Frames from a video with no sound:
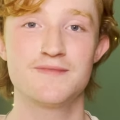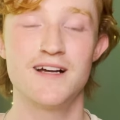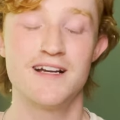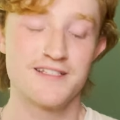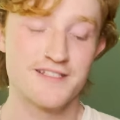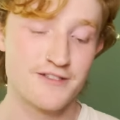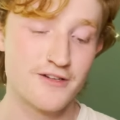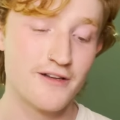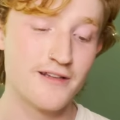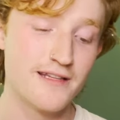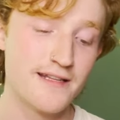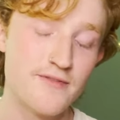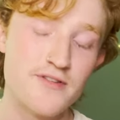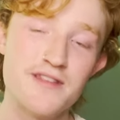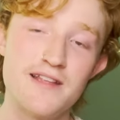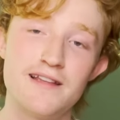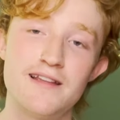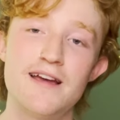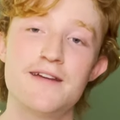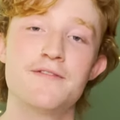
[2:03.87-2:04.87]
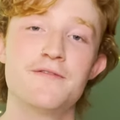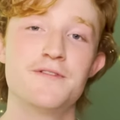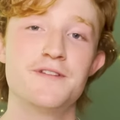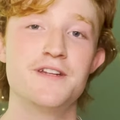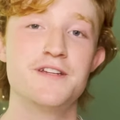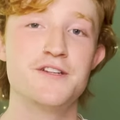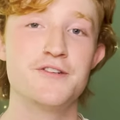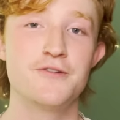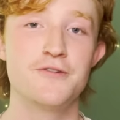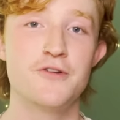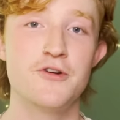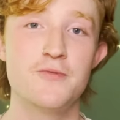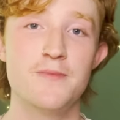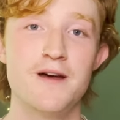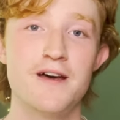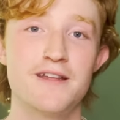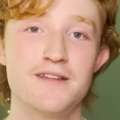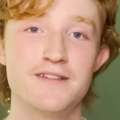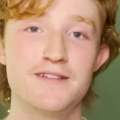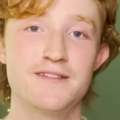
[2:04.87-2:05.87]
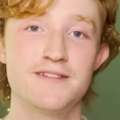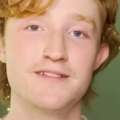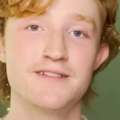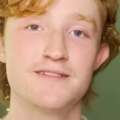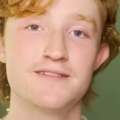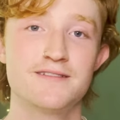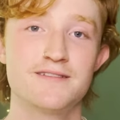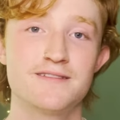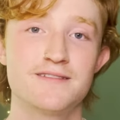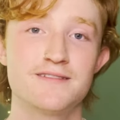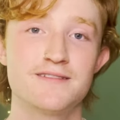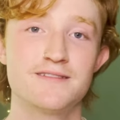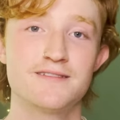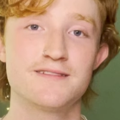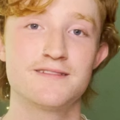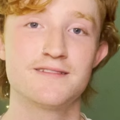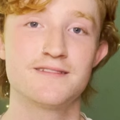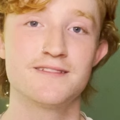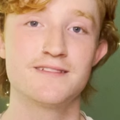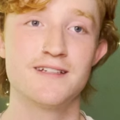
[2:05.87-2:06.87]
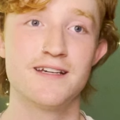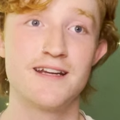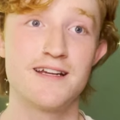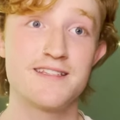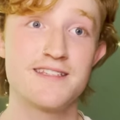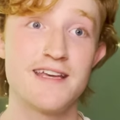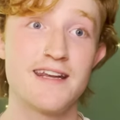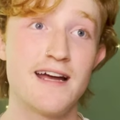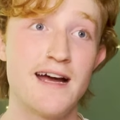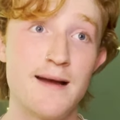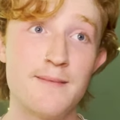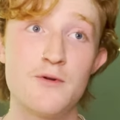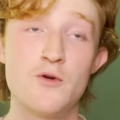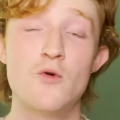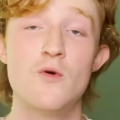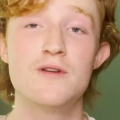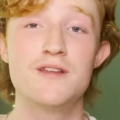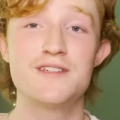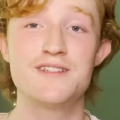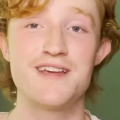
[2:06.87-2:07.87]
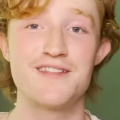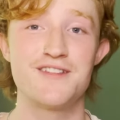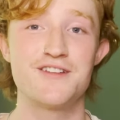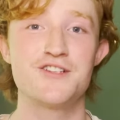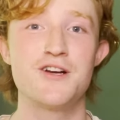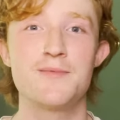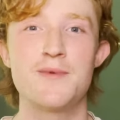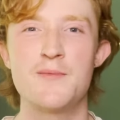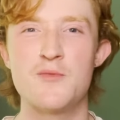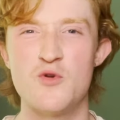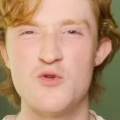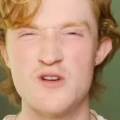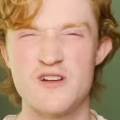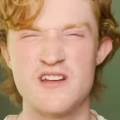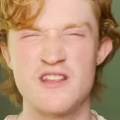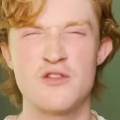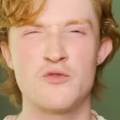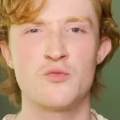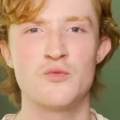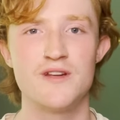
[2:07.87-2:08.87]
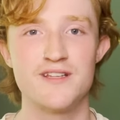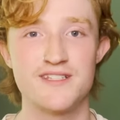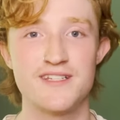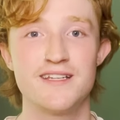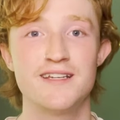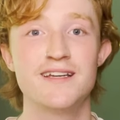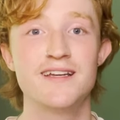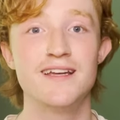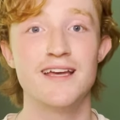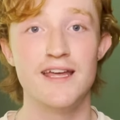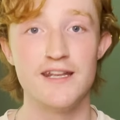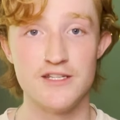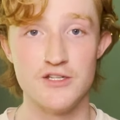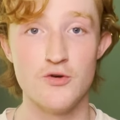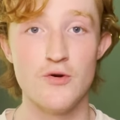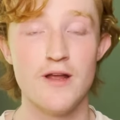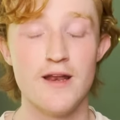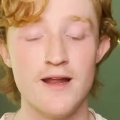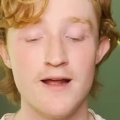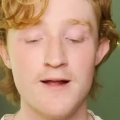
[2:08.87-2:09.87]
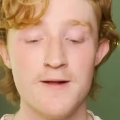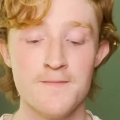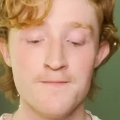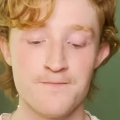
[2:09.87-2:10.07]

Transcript: I saw living the life of a digital nomad. And I said, I'm going to take the job. I'm going to take the risk and do it.